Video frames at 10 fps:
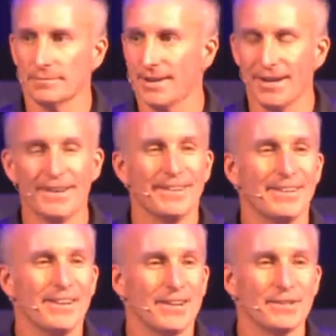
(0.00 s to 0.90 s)
Okay.
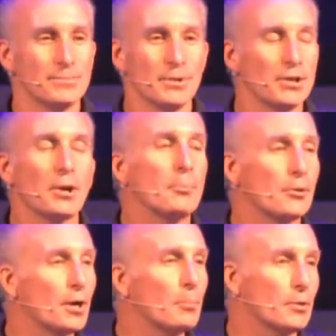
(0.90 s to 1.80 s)
It doesn't mean you got to put
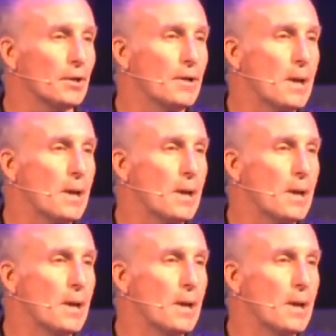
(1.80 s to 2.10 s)
up with it.